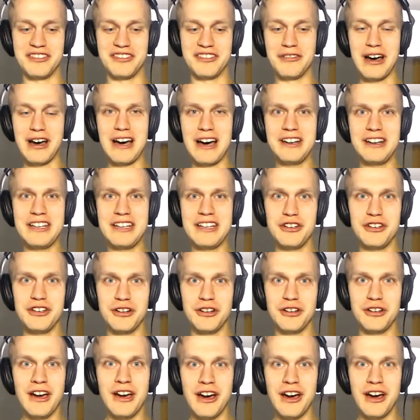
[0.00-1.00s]
how do you?
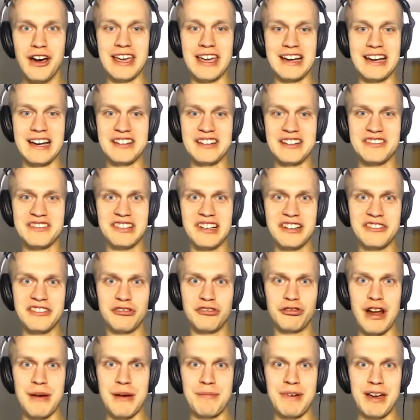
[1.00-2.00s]
Okay, let's
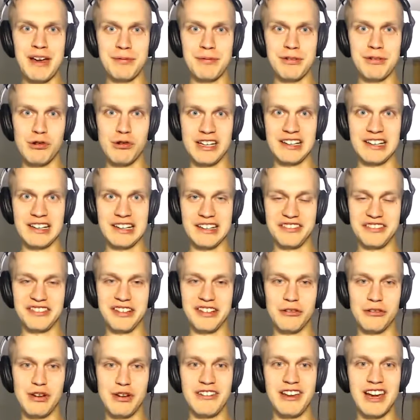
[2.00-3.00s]
wrap up quickly. So
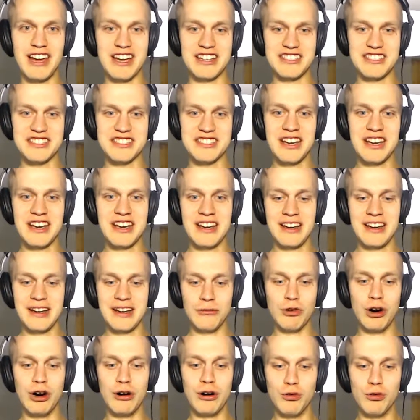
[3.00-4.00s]
we got
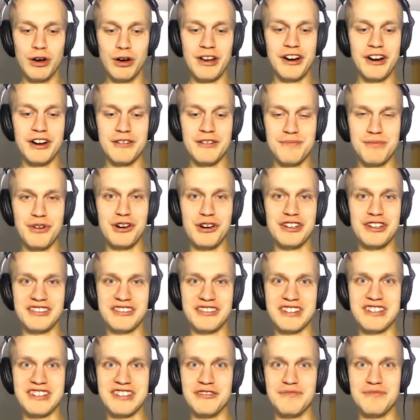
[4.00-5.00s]
what are the points that
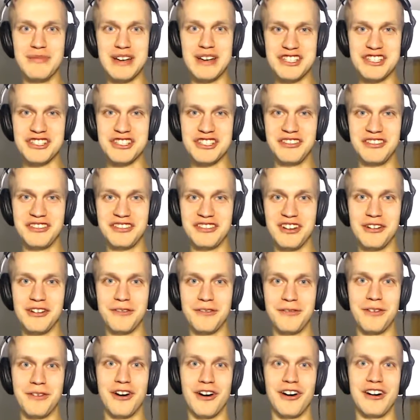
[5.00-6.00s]
you've mentioned so
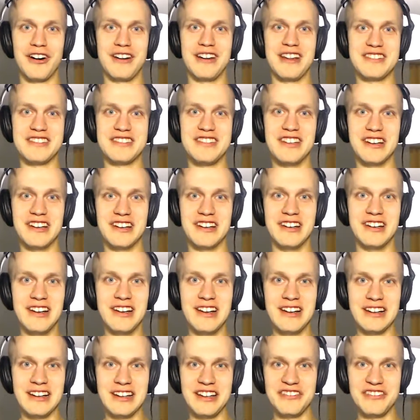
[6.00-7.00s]
far that the
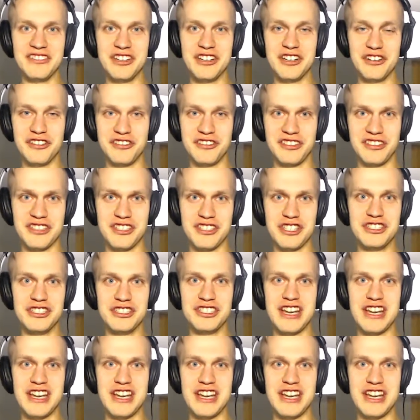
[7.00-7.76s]
listeners should take